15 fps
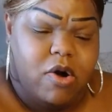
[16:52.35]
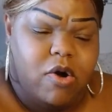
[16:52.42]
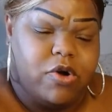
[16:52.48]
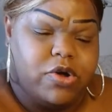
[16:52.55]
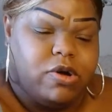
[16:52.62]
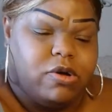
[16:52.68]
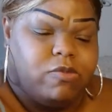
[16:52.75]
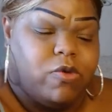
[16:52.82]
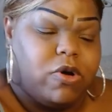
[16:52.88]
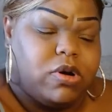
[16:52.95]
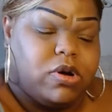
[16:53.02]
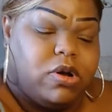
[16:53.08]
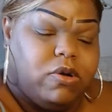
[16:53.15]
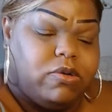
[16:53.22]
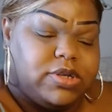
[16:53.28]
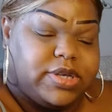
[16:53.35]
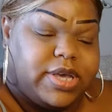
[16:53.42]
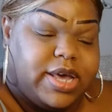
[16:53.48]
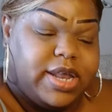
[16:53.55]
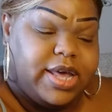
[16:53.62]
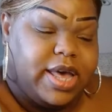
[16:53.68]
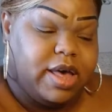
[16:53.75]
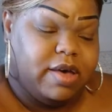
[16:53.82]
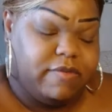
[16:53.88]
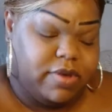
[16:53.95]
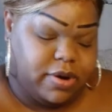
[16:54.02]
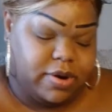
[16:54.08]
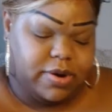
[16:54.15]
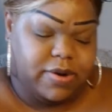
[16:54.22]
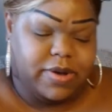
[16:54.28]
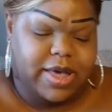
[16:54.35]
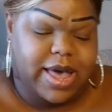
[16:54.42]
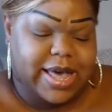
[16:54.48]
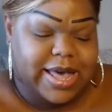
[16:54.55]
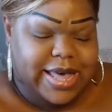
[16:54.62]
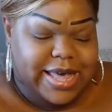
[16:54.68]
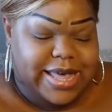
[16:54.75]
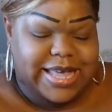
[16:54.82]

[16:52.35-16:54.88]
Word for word: Or your workload is getting heavier. Okay.